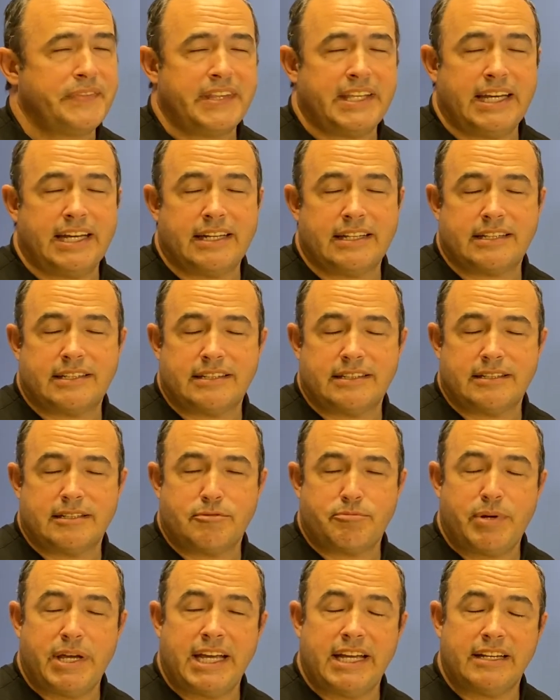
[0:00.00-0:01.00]
that
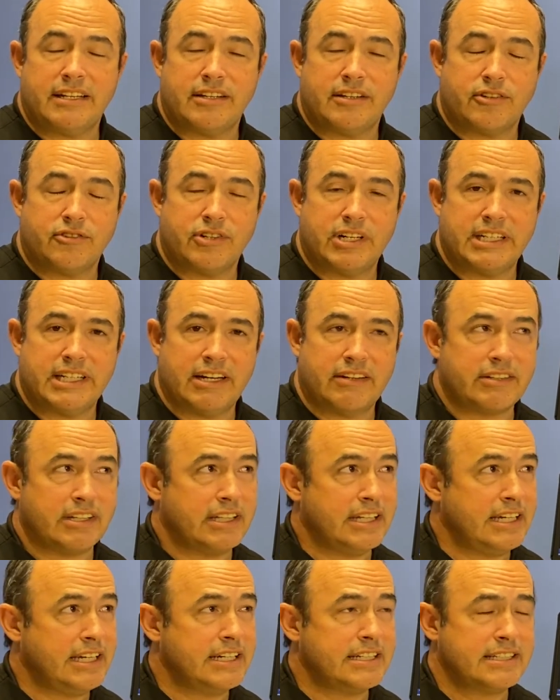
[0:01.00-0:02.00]
pain going down the
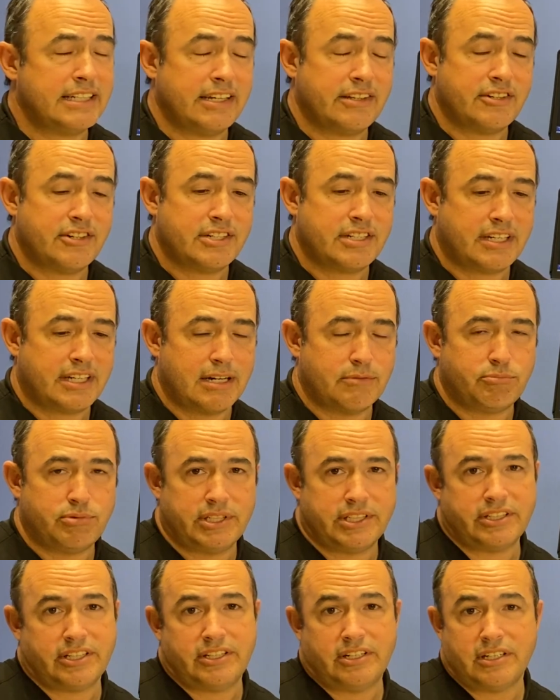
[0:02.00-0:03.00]
legs. Now there's a couple
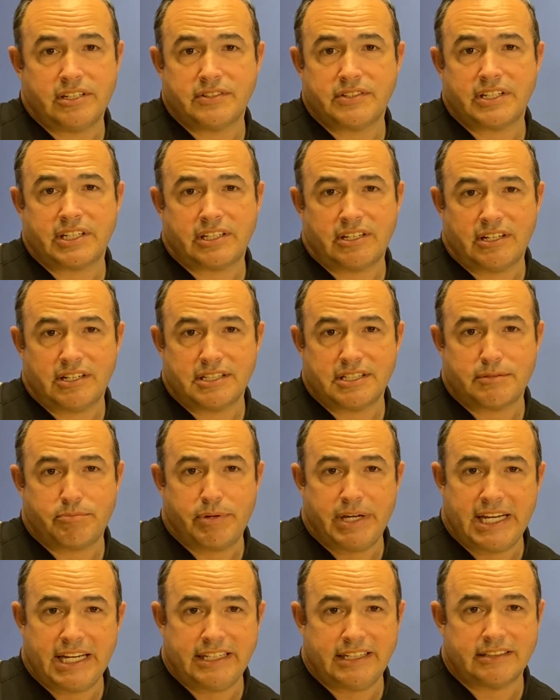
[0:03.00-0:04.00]
of the nerves that cause
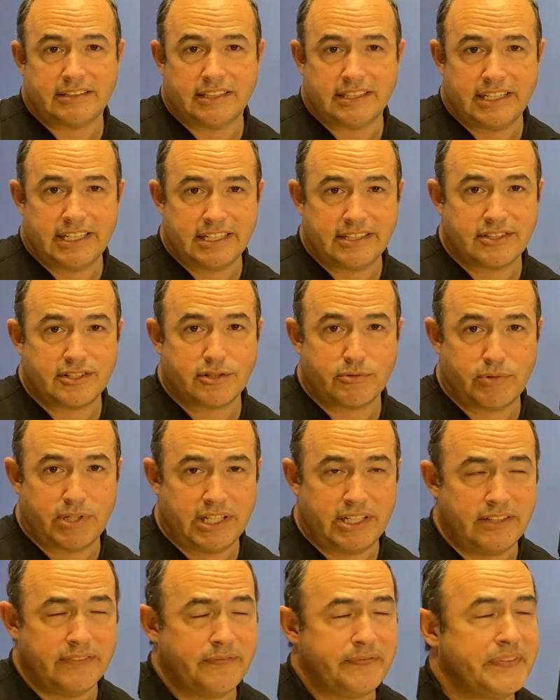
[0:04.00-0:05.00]
pain on the legs as
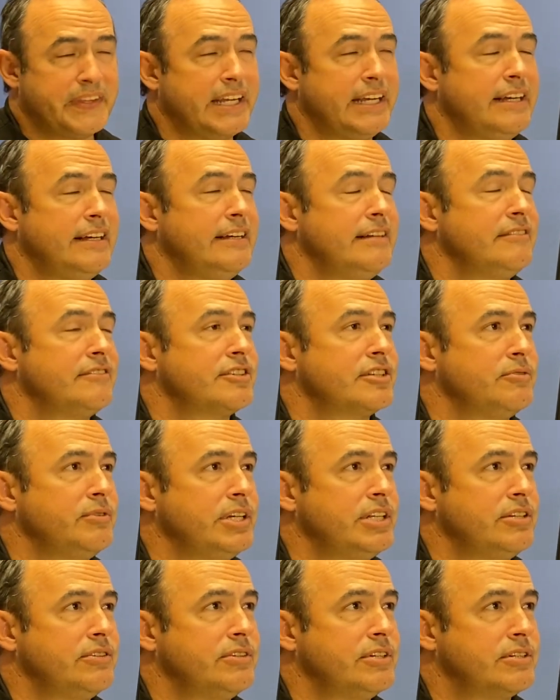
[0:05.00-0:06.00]
well. So we
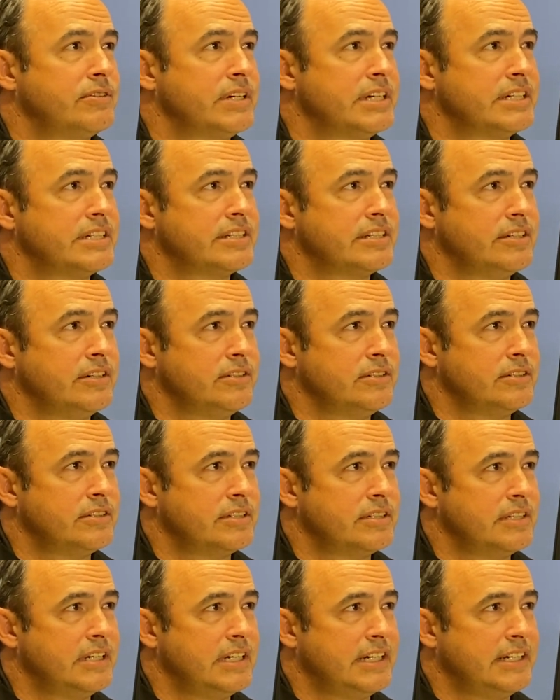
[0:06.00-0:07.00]
do address
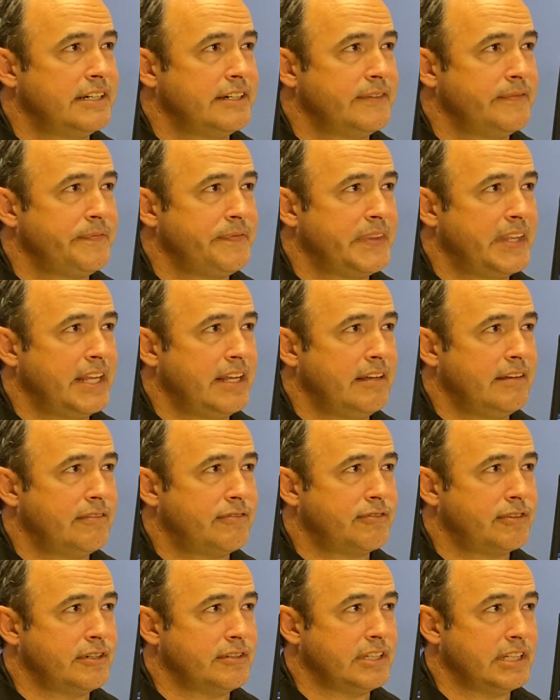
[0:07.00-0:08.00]
those.
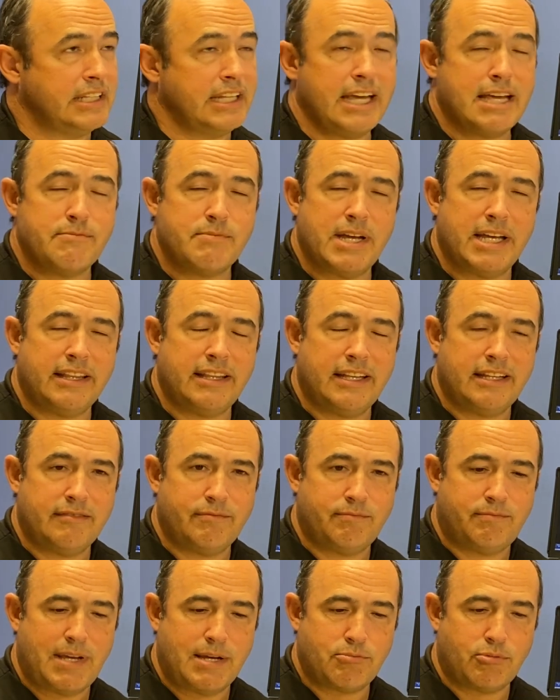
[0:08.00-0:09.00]
For the layman,
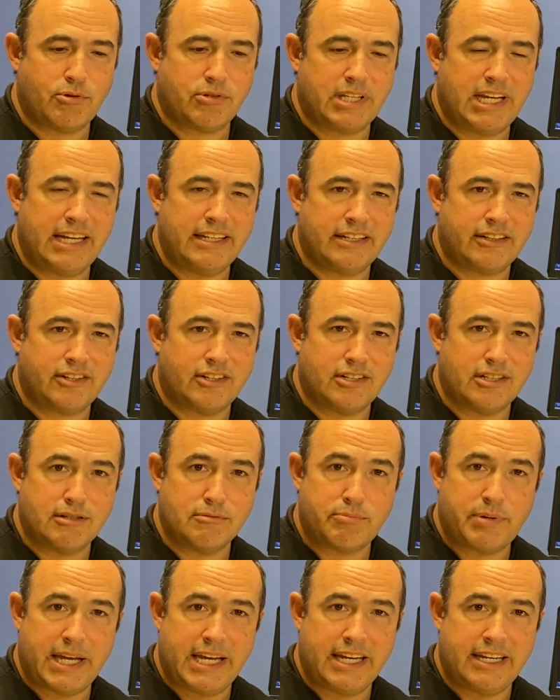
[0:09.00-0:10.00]
people tend to
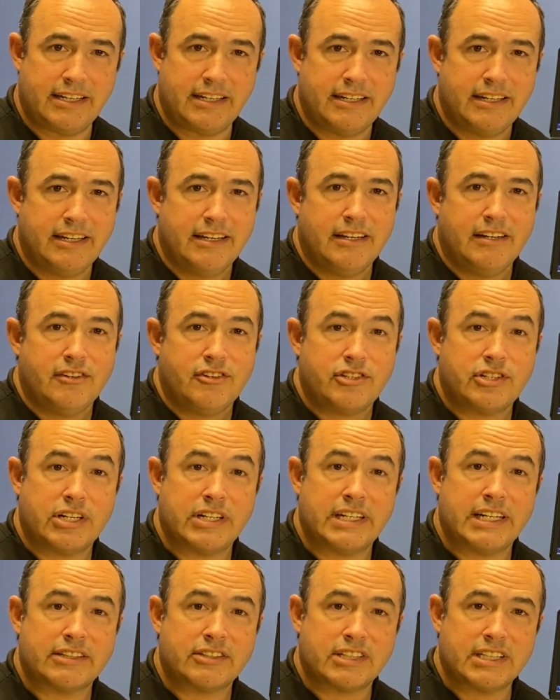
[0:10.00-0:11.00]
call pain
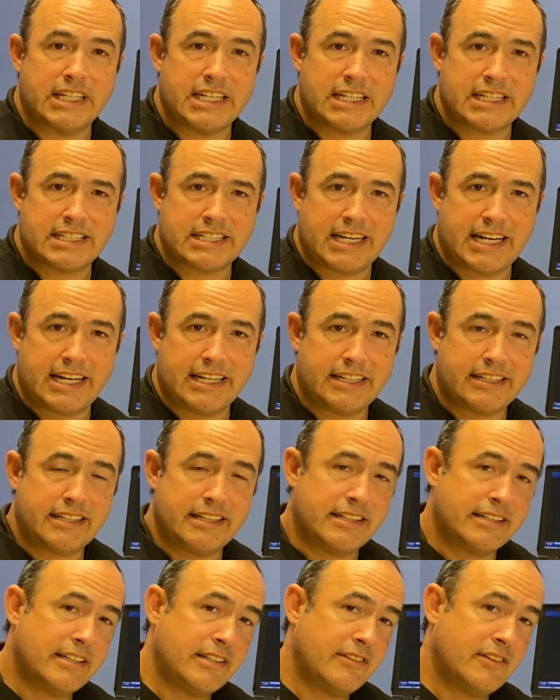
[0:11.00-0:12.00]
shooting down their legs
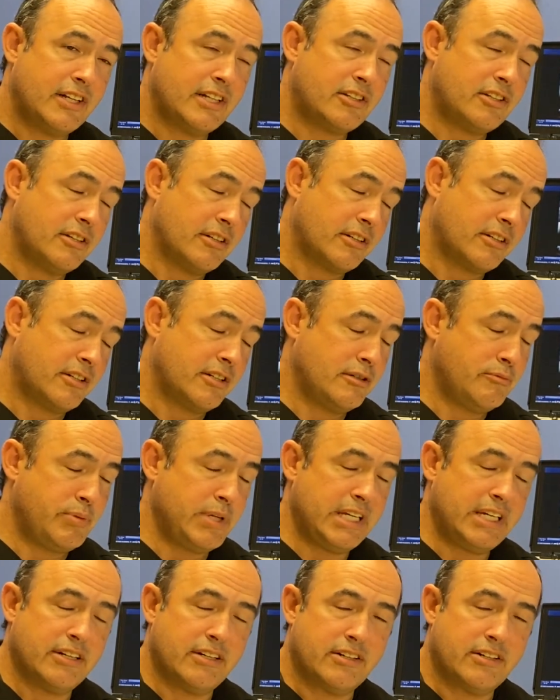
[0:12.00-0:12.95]
sciatica. There could be